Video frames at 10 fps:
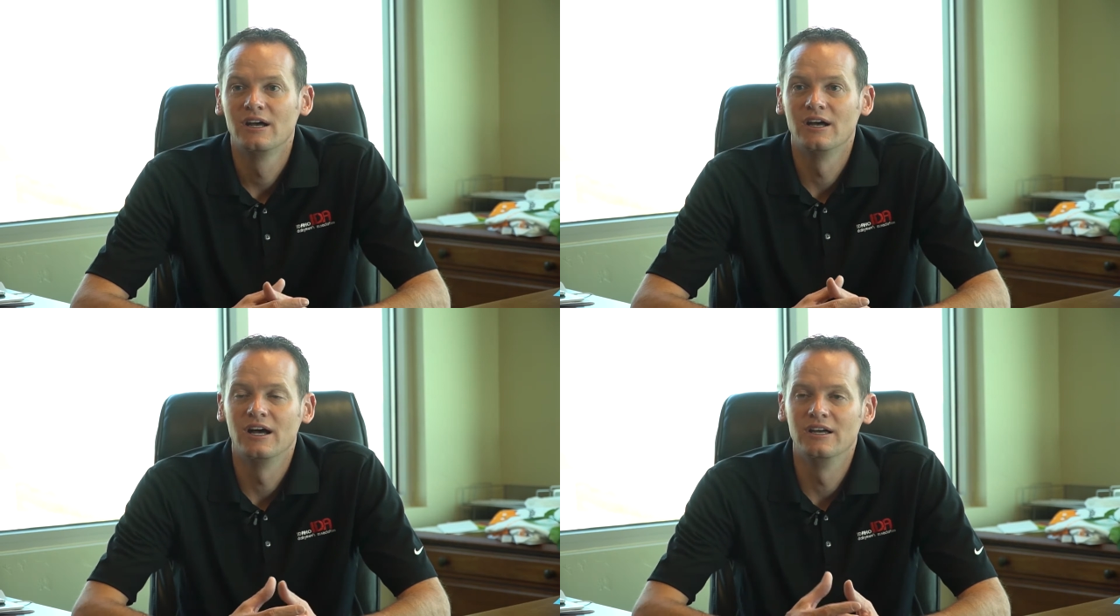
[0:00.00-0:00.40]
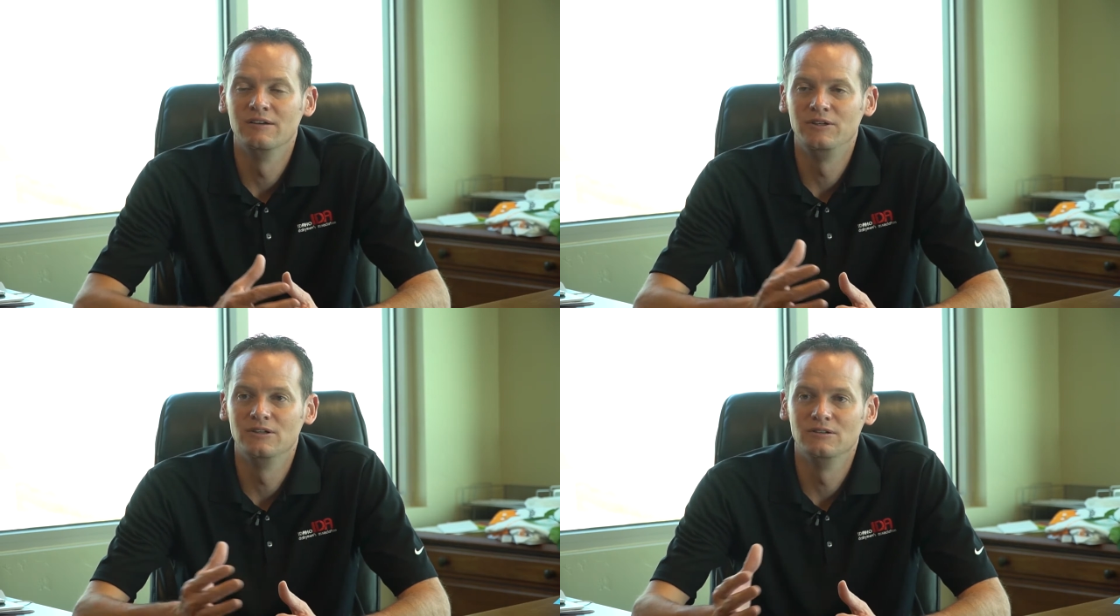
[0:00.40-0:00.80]

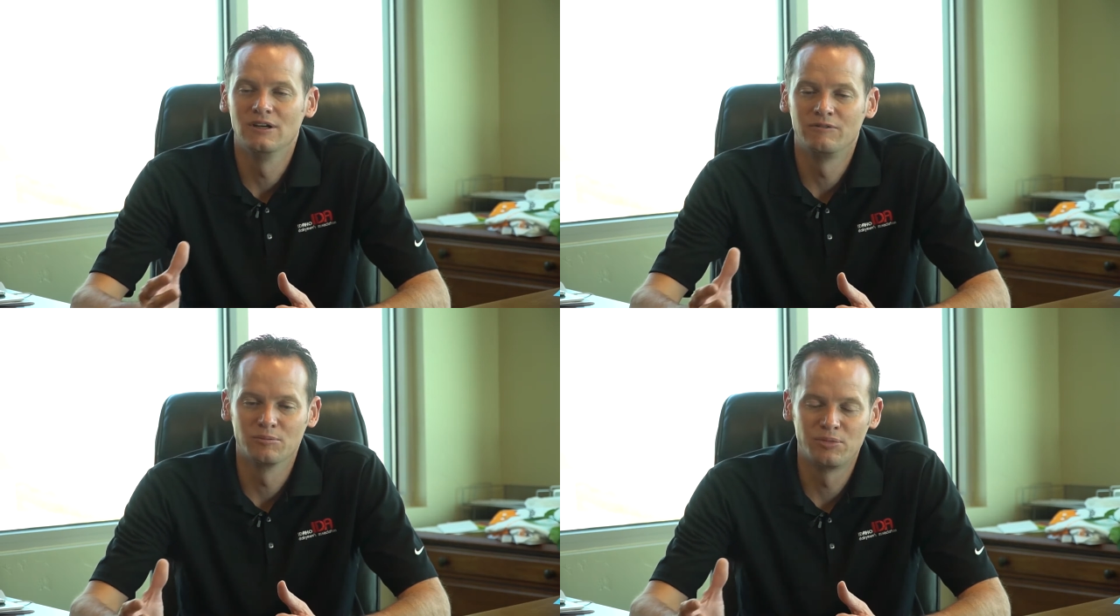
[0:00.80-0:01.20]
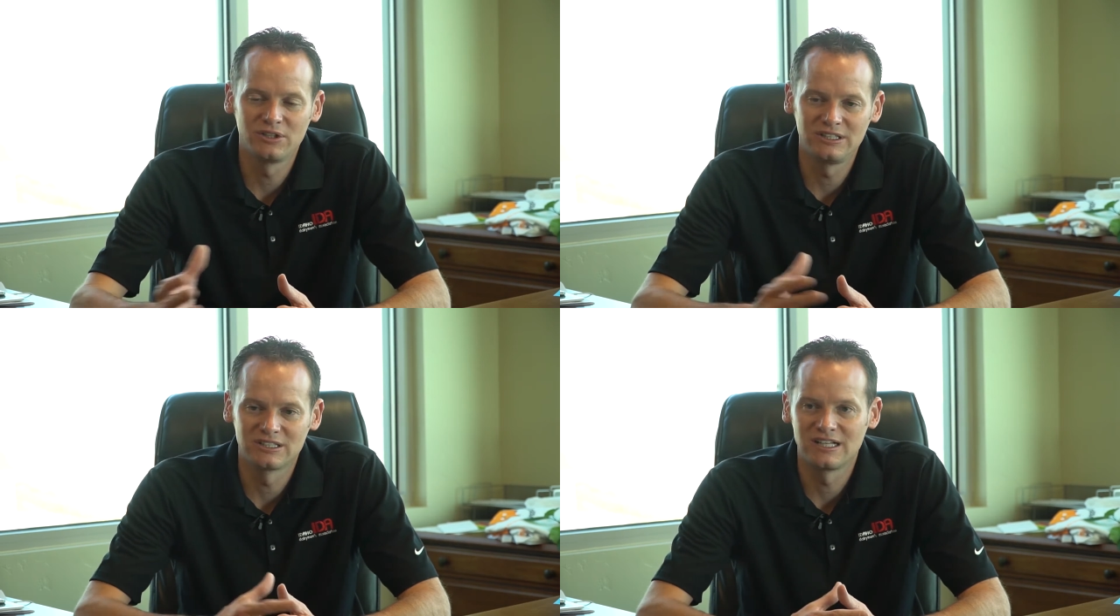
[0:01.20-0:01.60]
If you're
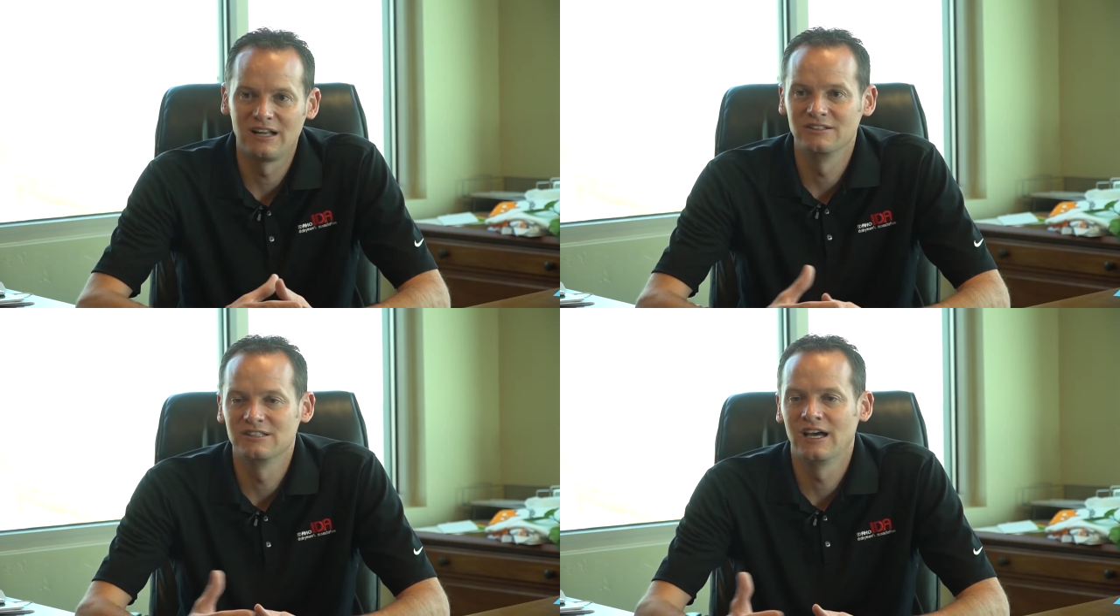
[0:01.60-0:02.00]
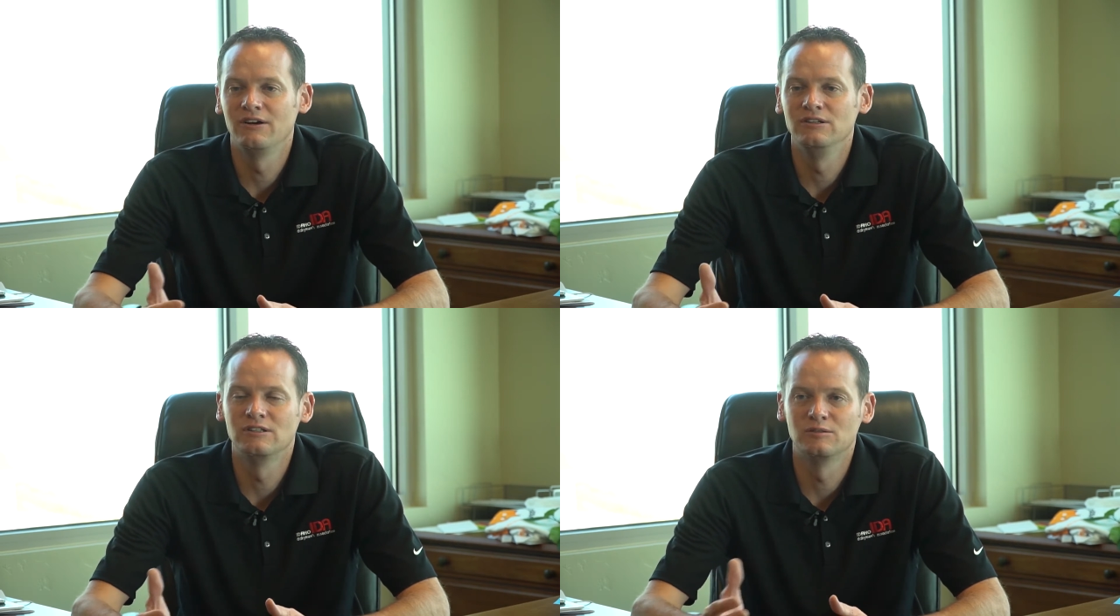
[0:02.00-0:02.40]
pulling the solids
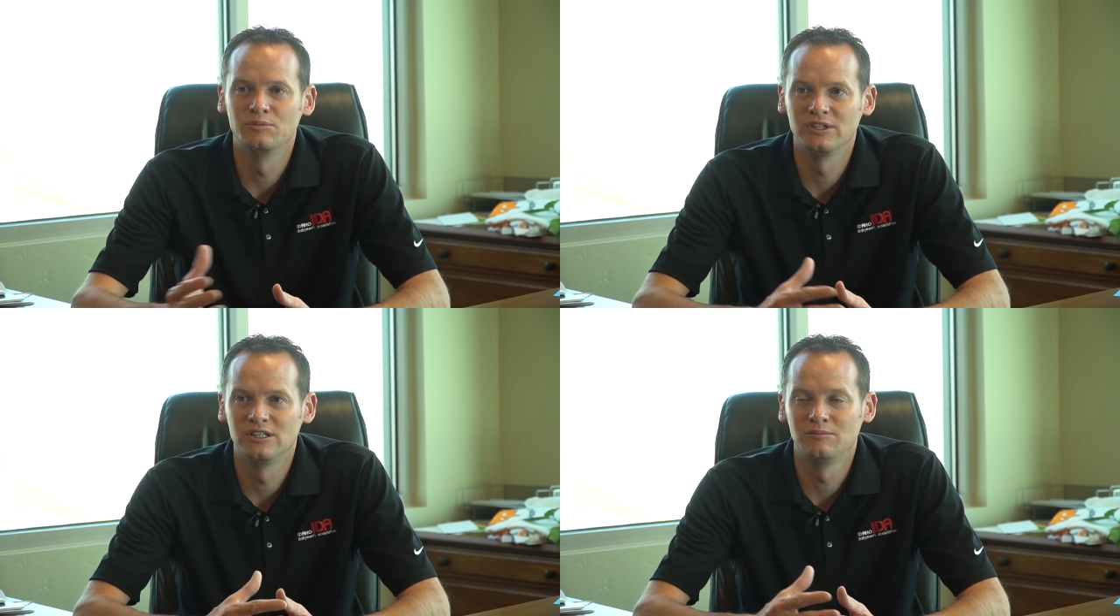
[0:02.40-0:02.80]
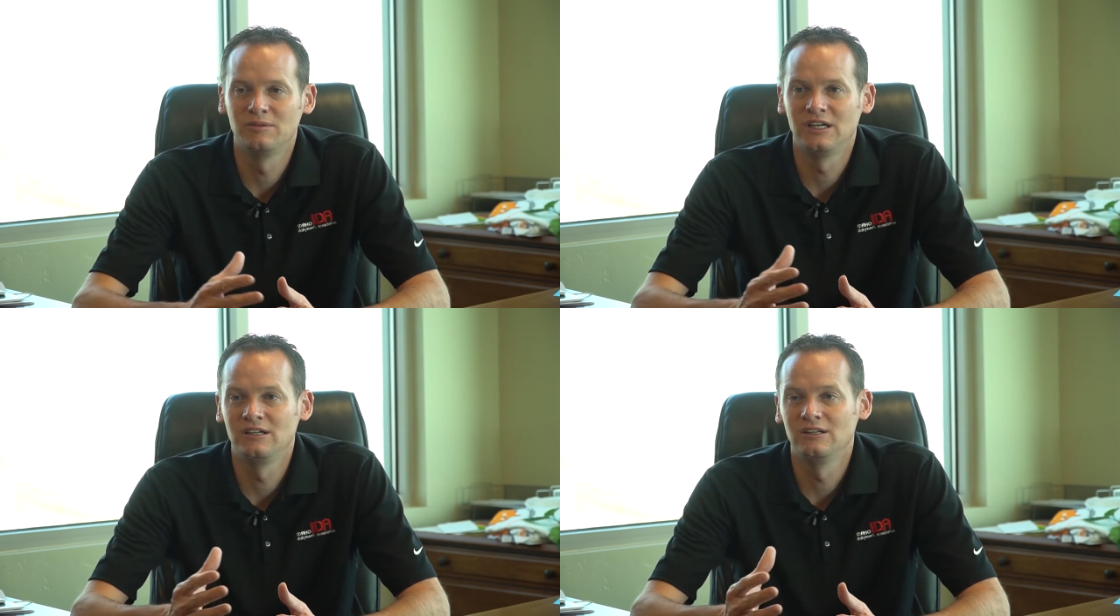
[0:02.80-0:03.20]
out, you can put
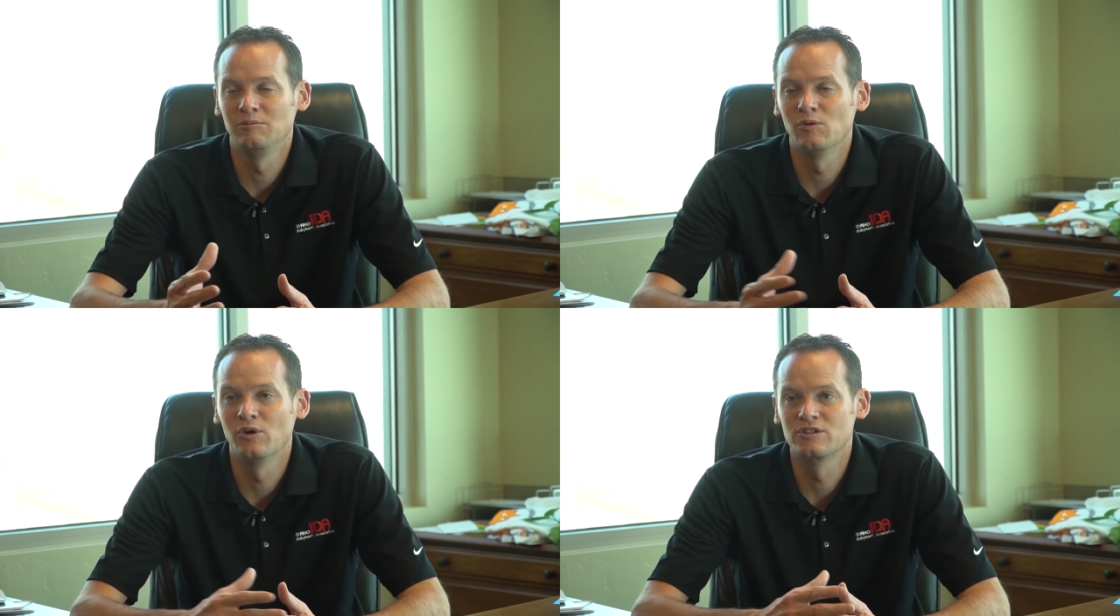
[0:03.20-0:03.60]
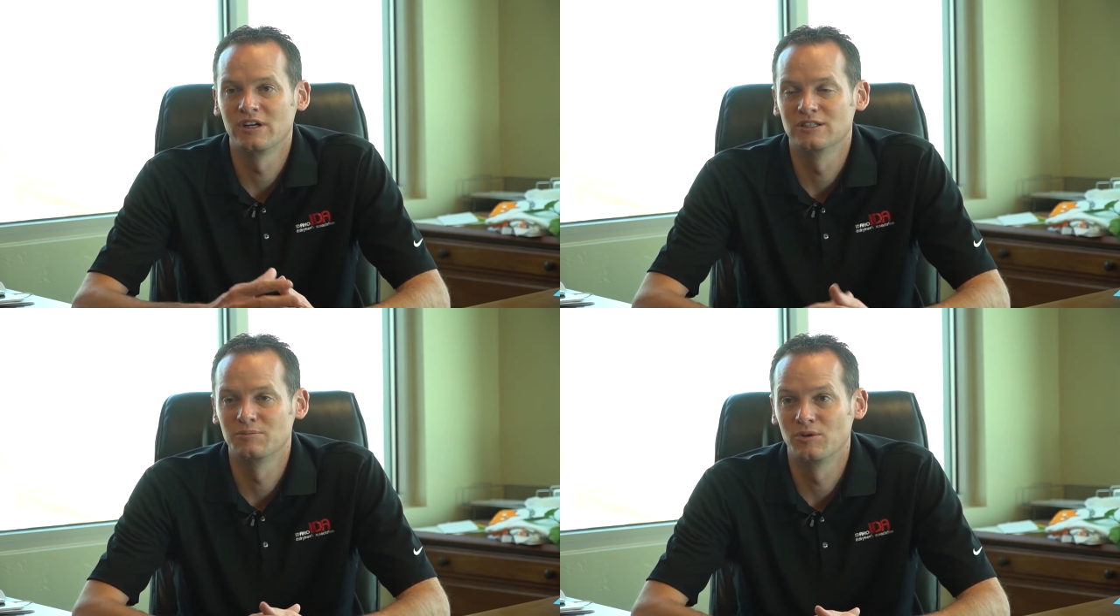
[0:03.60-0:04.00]
them in a more
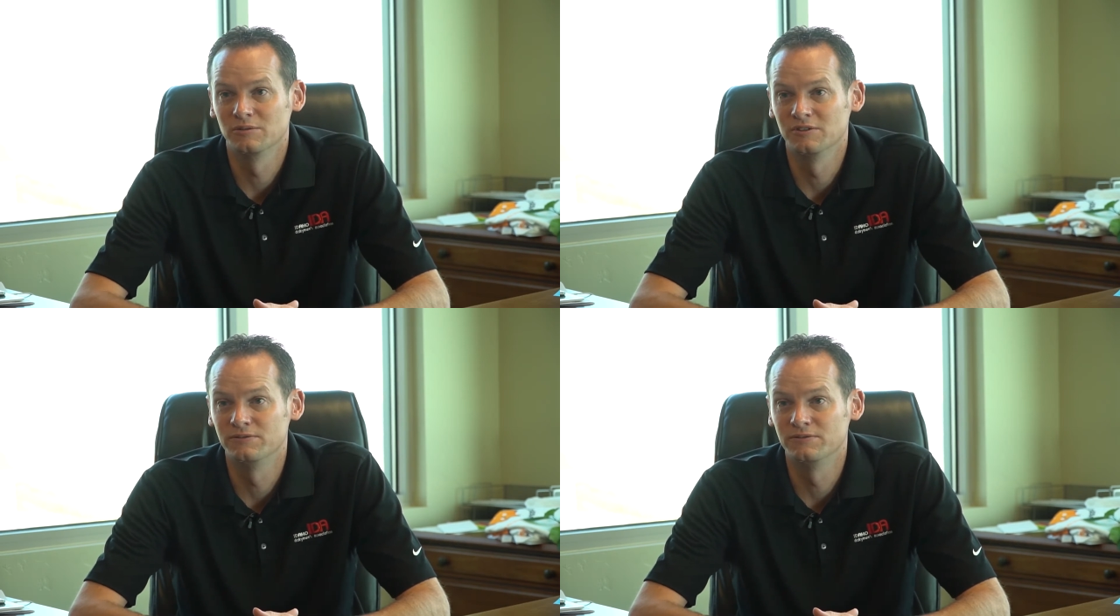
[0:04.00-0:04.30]
transportable